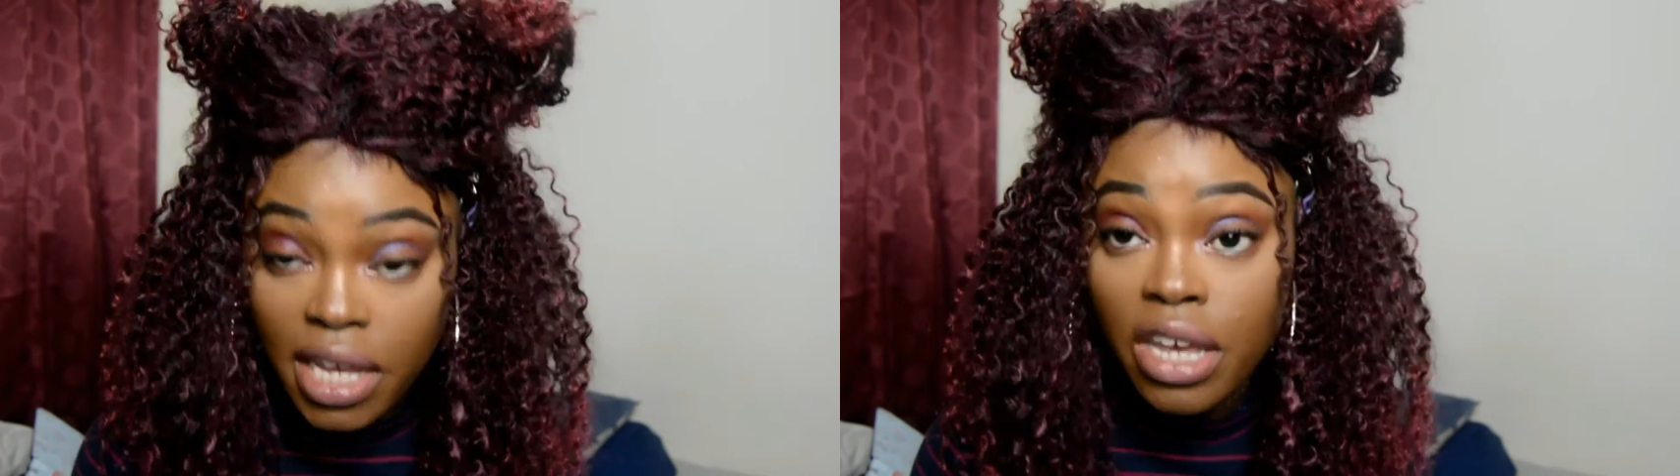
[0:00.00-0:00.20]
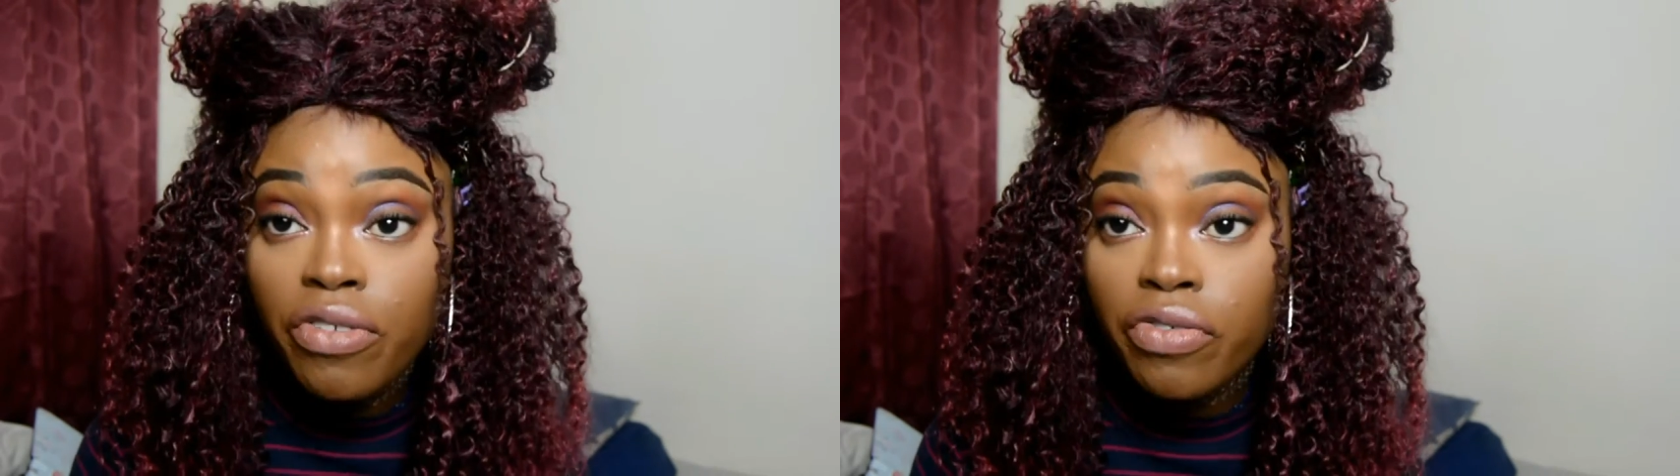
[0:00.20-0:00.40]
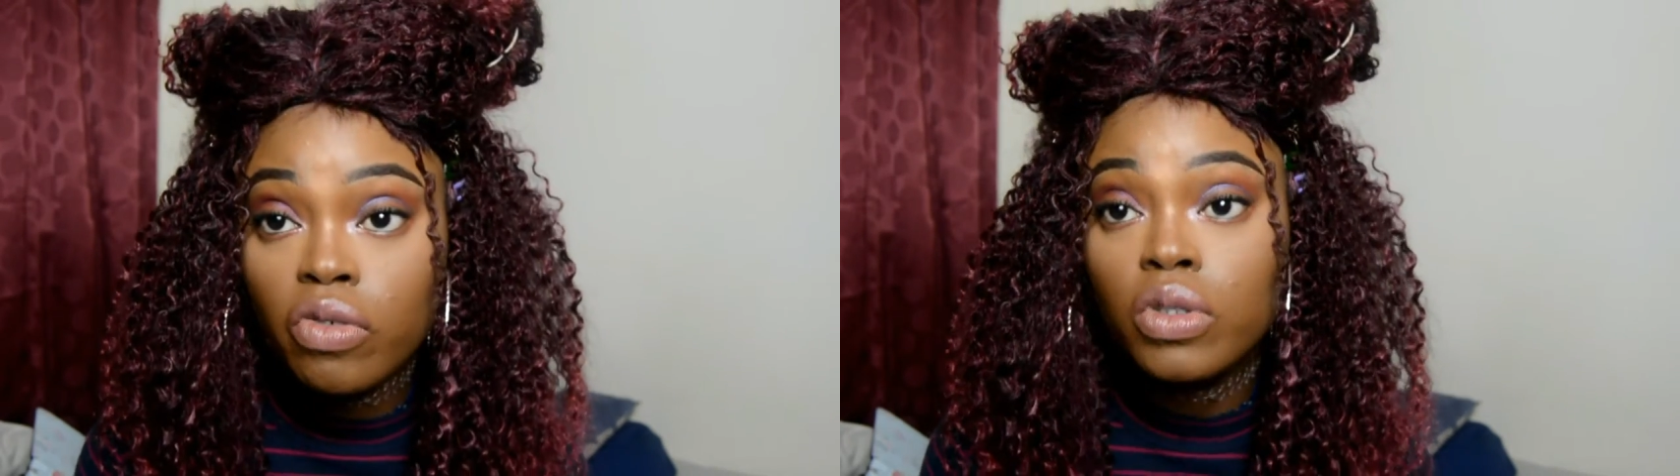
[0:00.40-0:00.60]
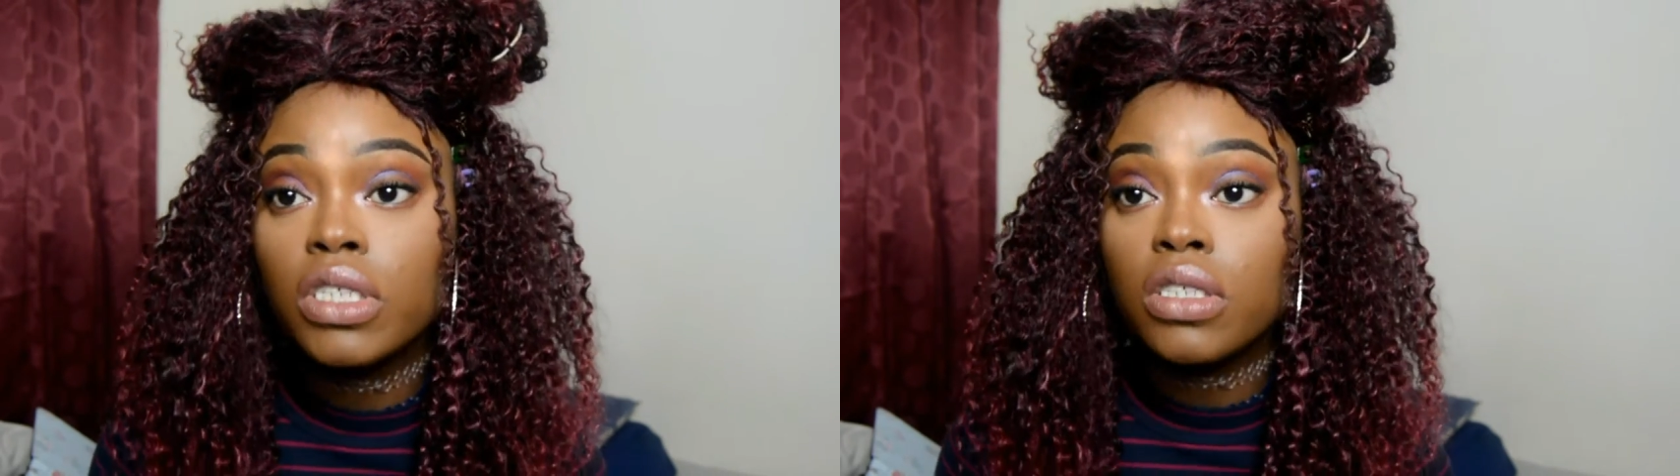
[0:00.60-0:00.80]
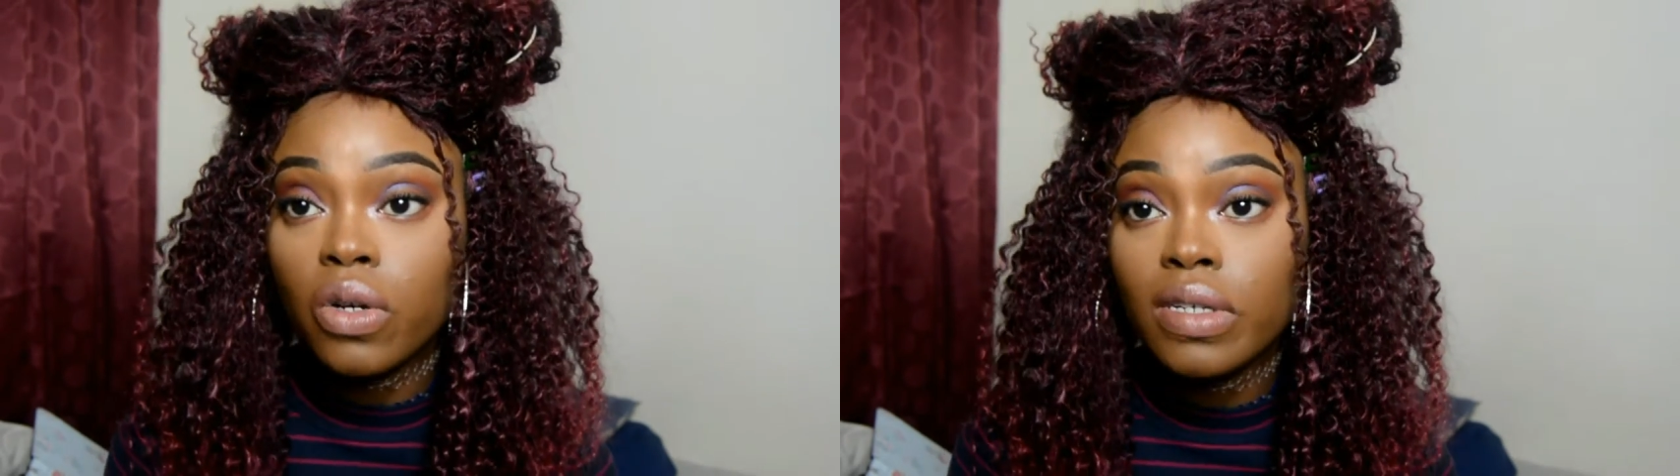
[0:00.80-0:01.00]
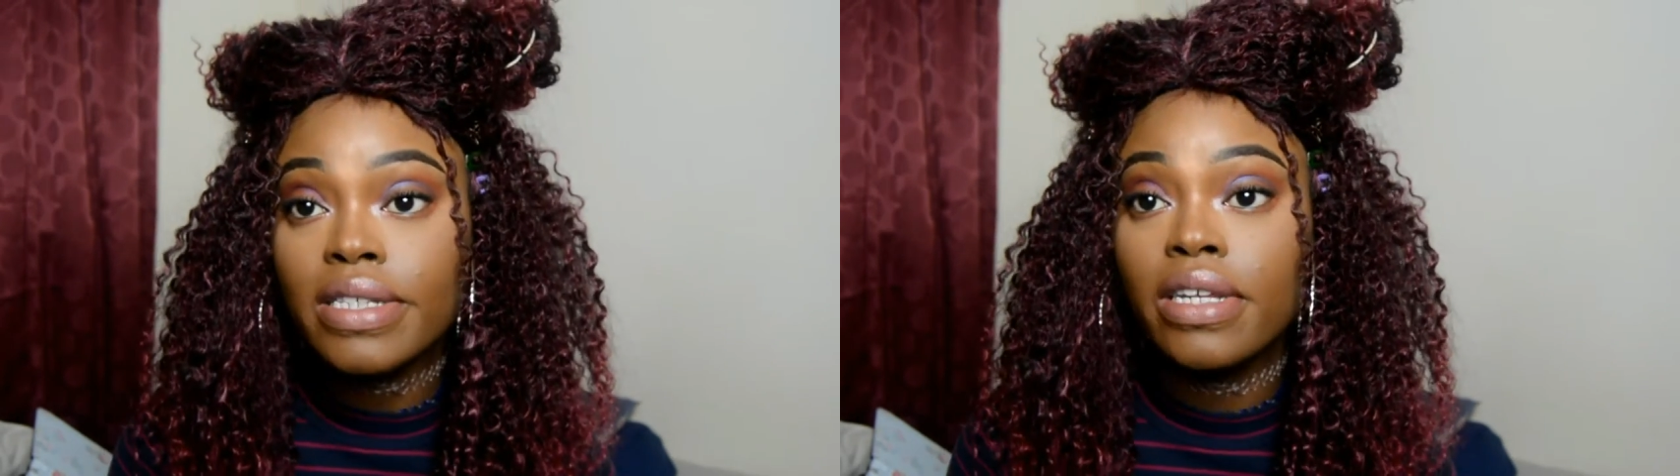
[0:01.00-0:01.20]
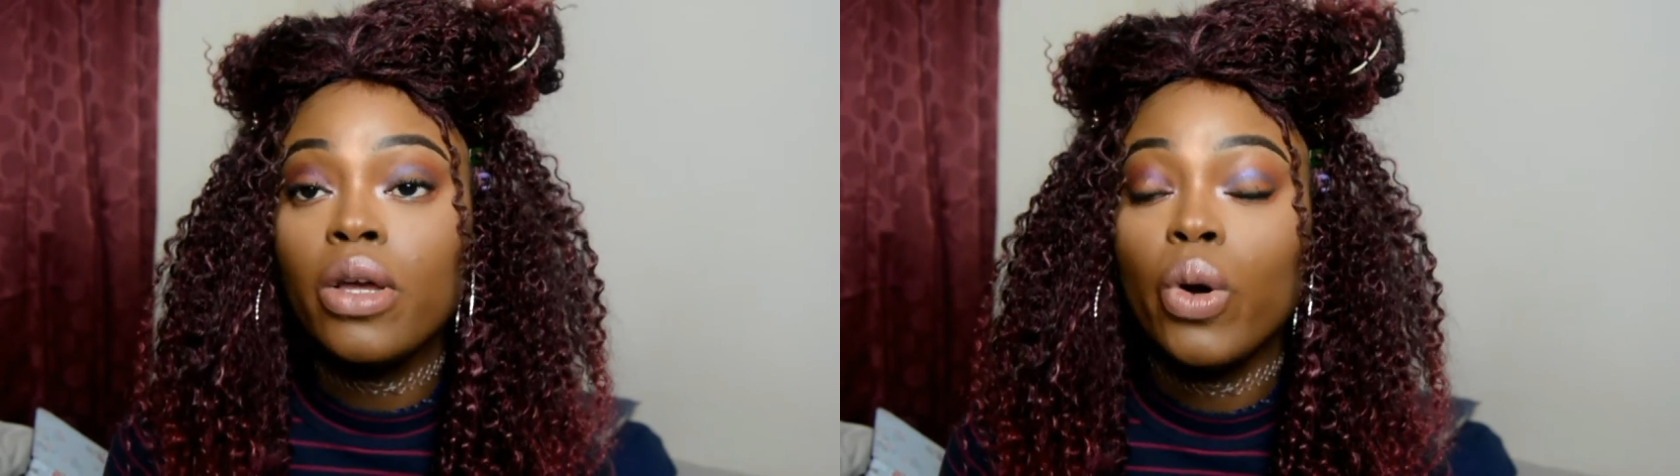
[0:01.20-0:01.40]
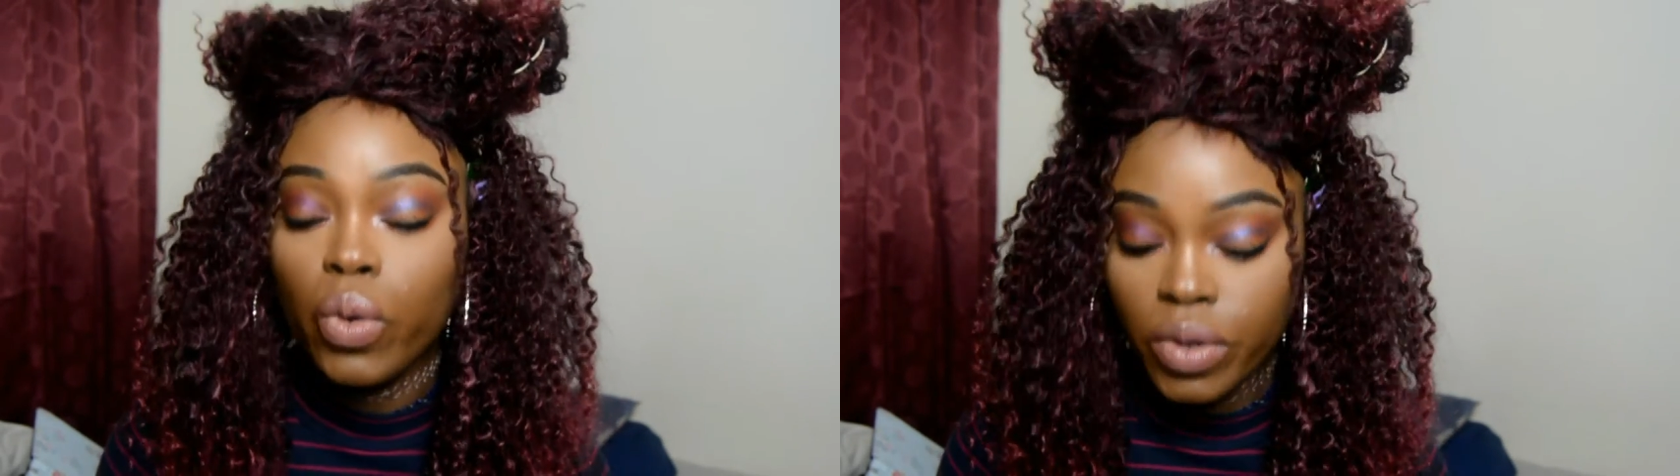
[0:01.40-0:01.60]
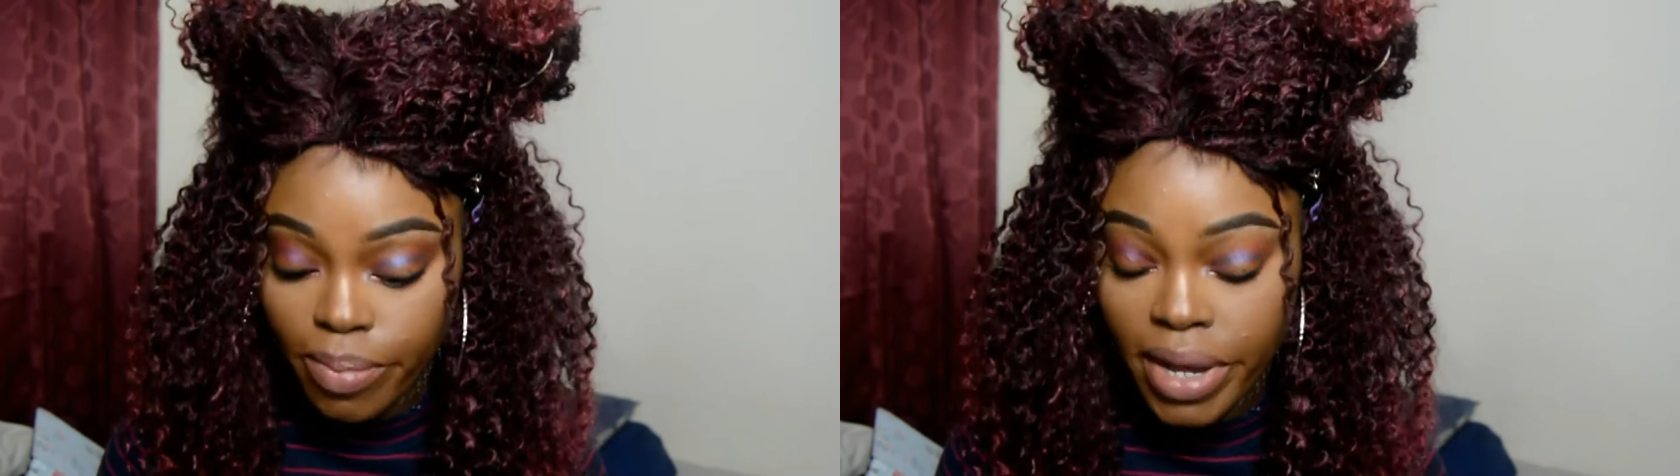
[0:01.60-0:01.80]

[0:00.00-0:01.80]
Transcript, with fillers: this evil disgusting